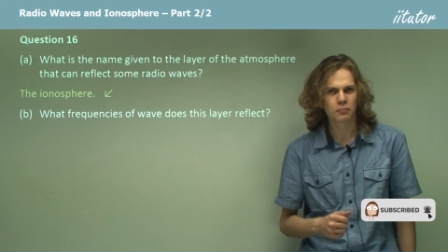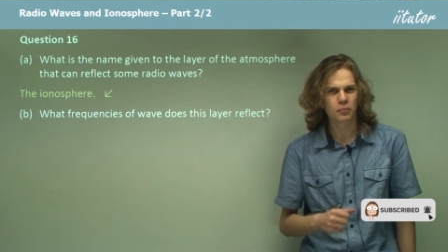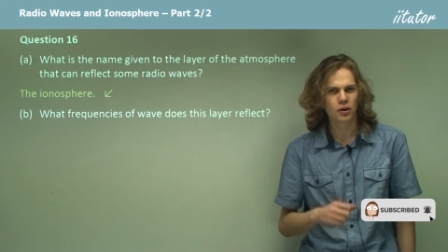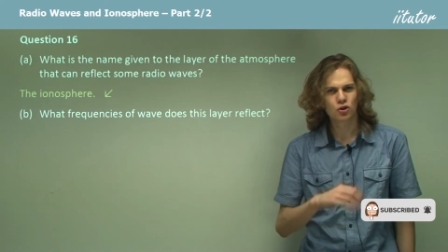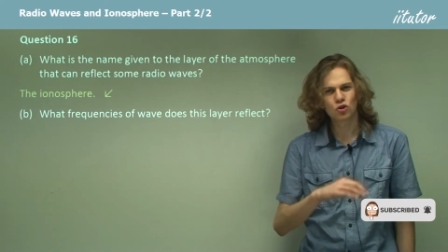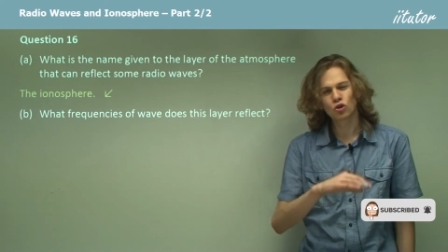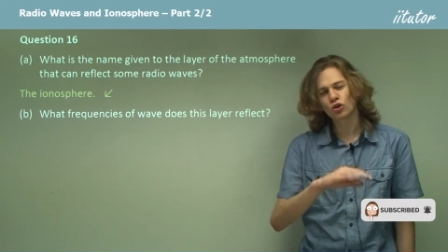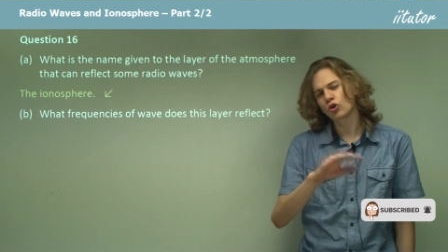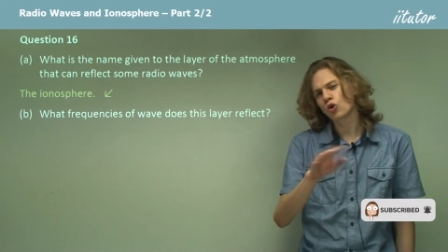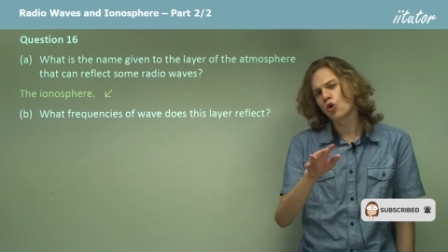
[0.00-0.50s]
But
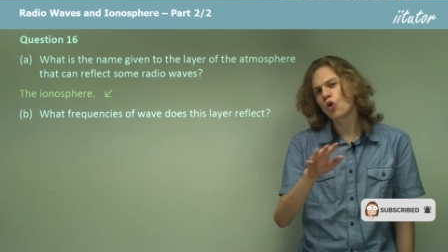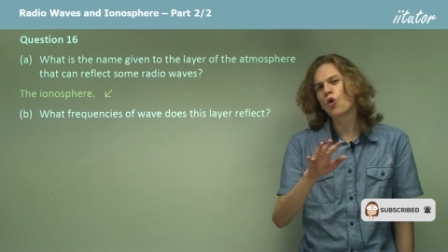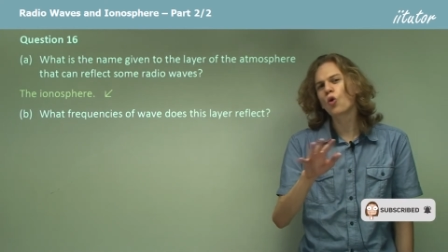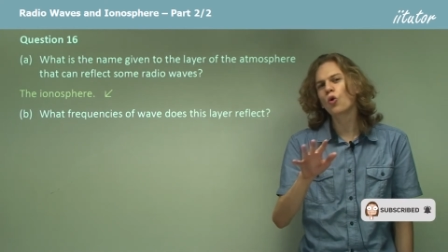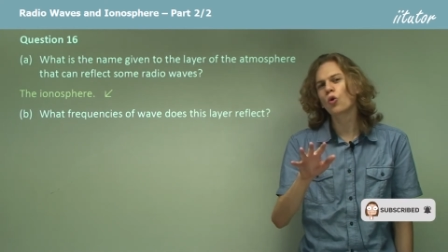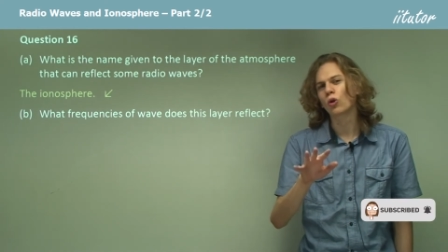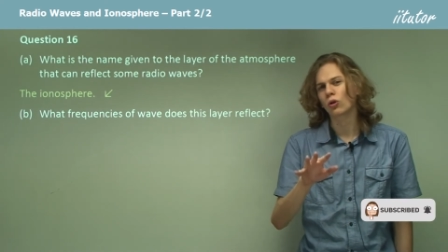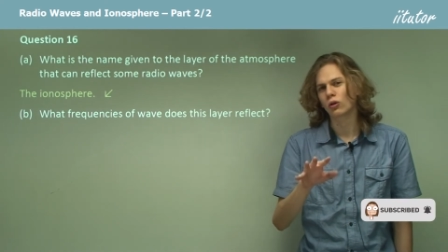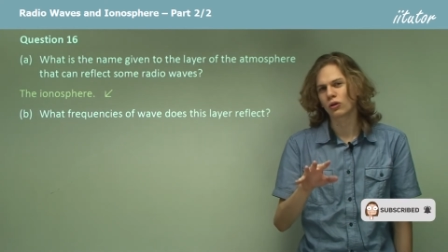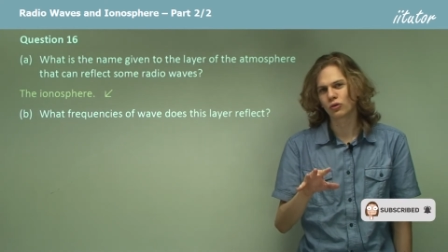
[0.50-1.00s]
not
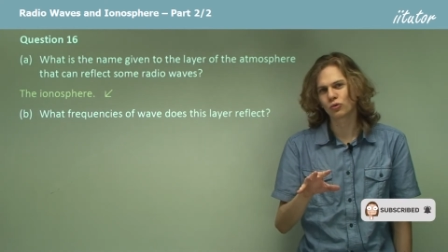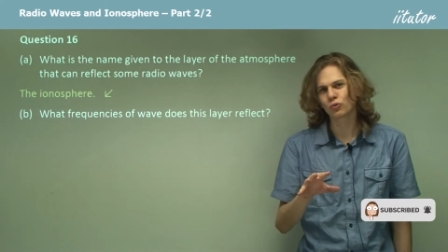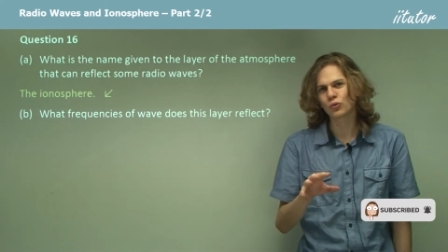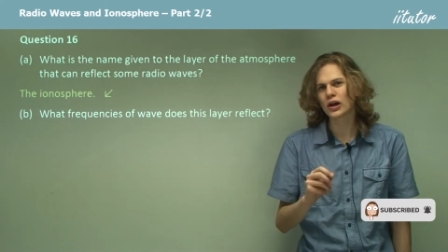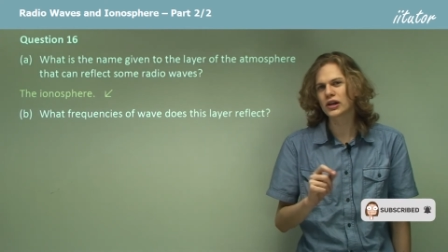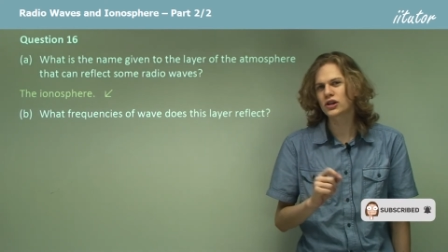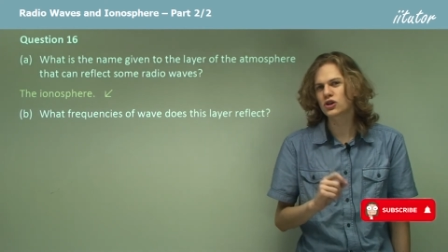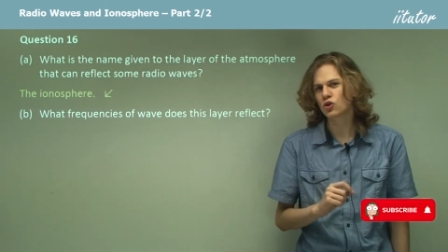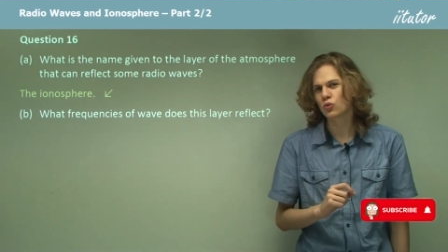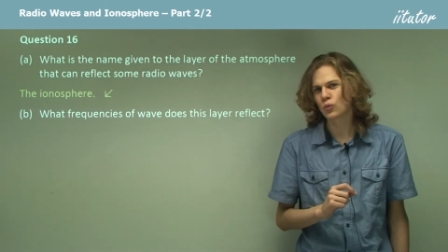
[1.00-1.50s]
all
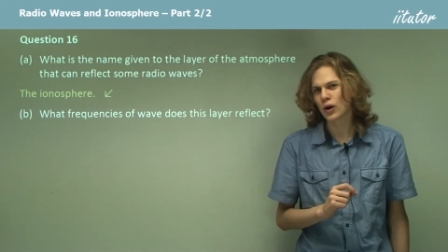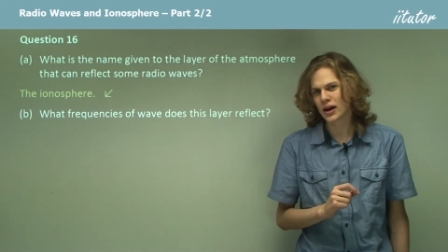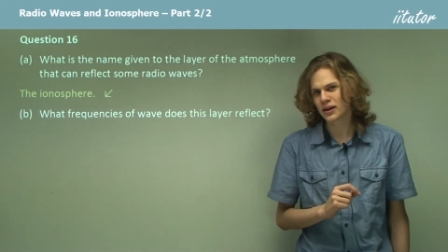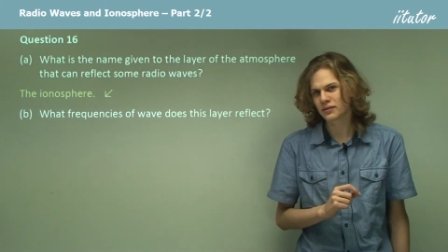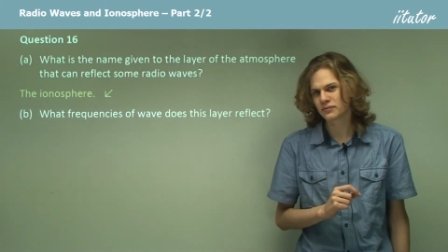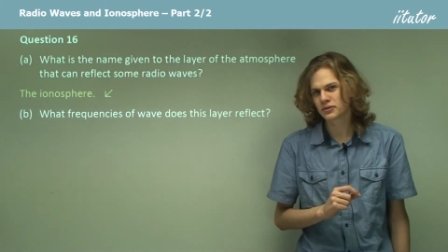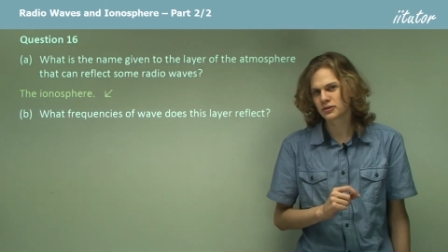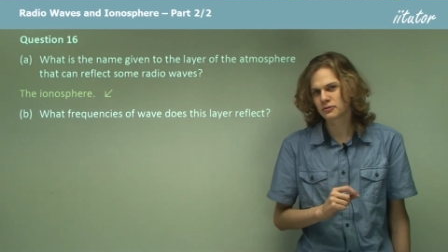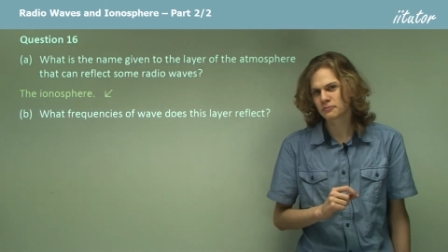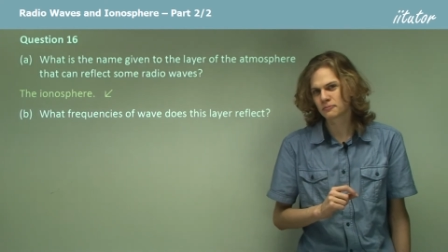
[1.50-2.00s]
radio
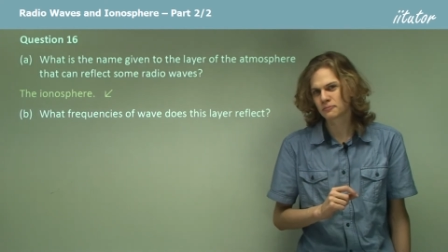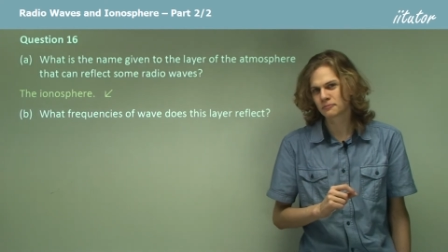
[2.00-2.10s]
waves.